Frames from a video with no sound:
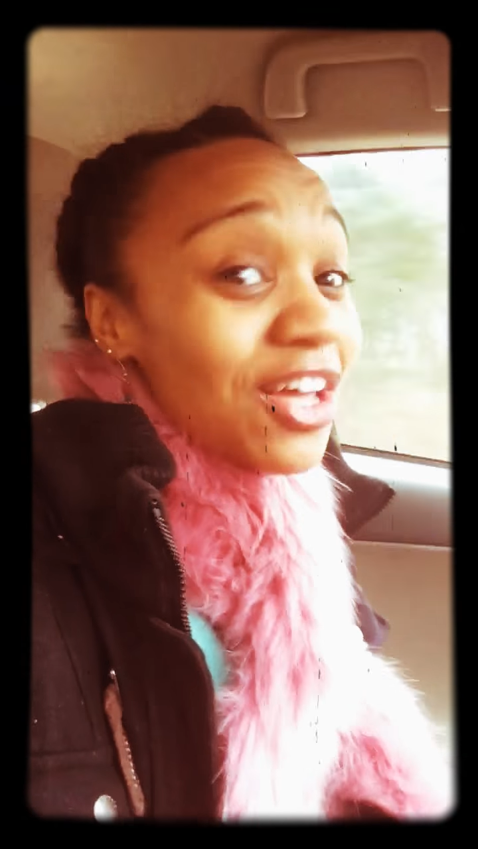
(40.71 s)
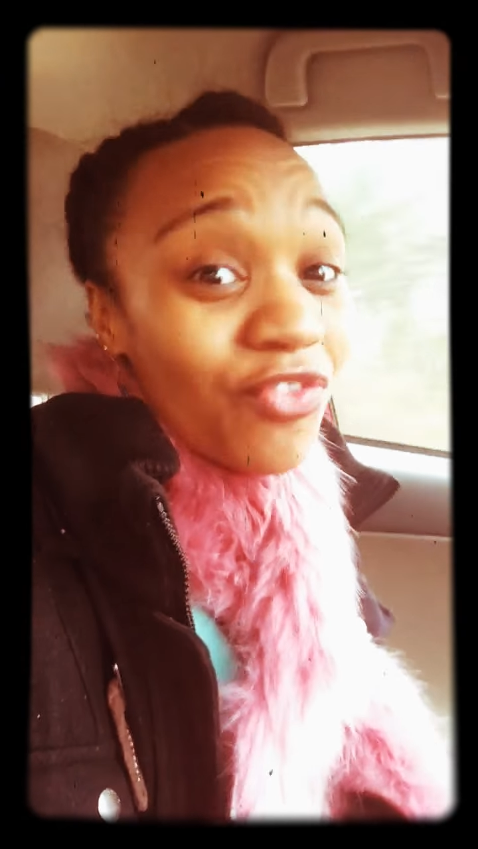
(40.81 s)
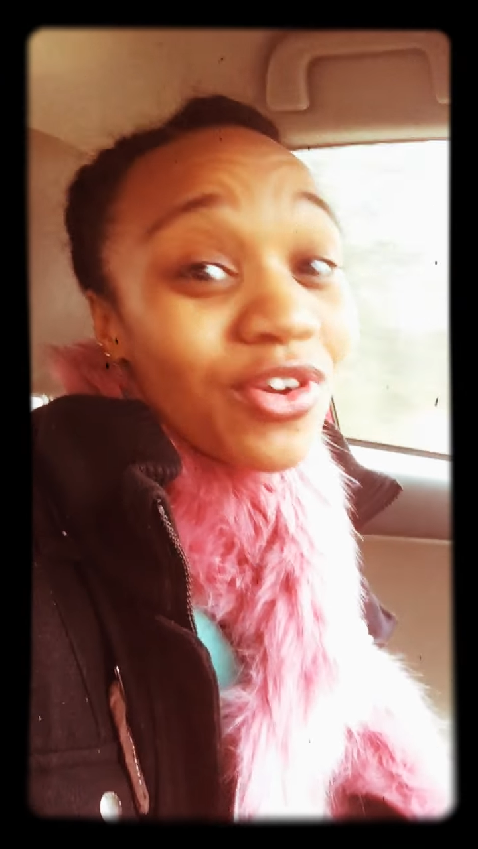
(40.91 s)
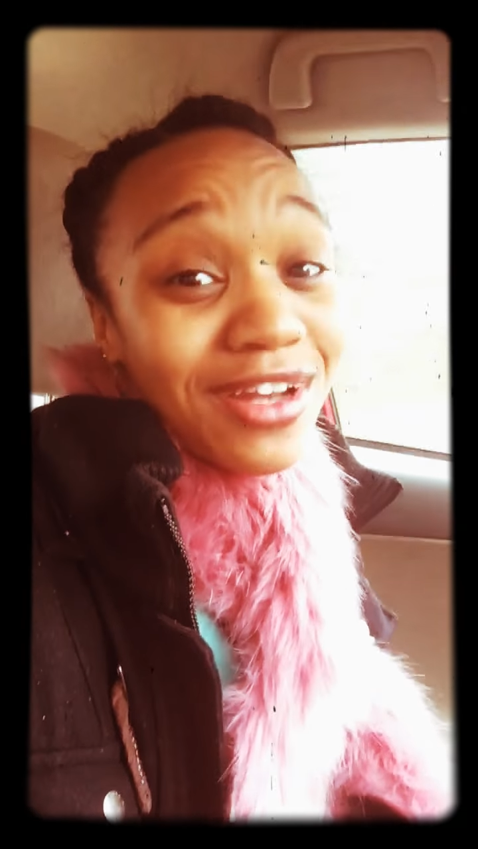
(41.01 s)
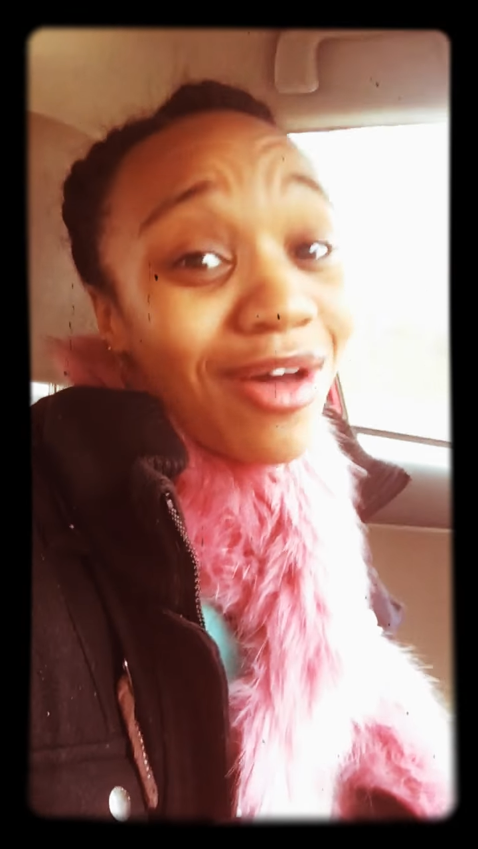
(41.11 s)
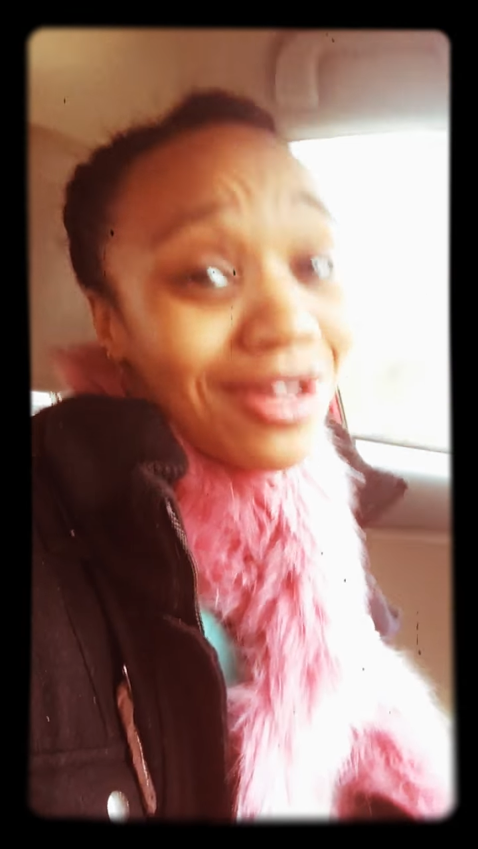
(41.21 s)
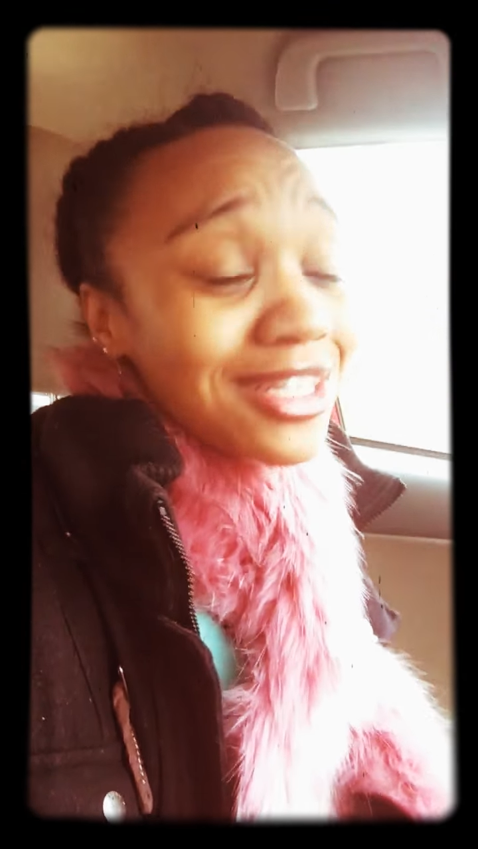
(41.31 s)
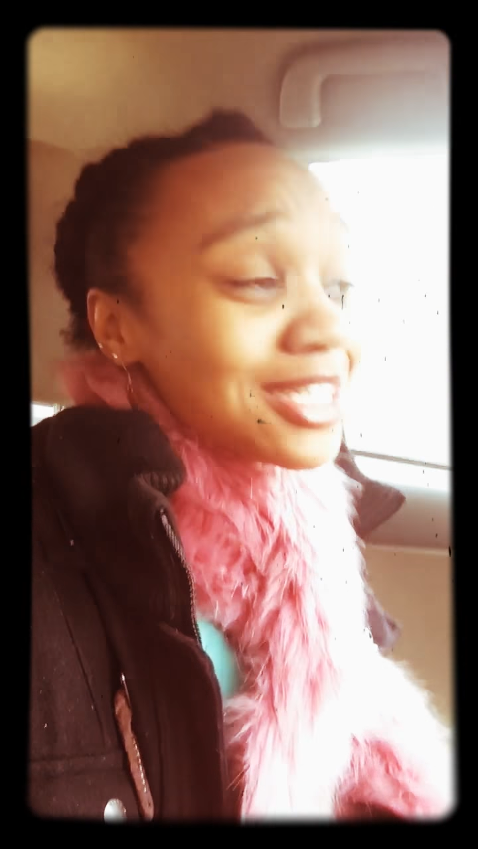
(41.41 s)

suffering on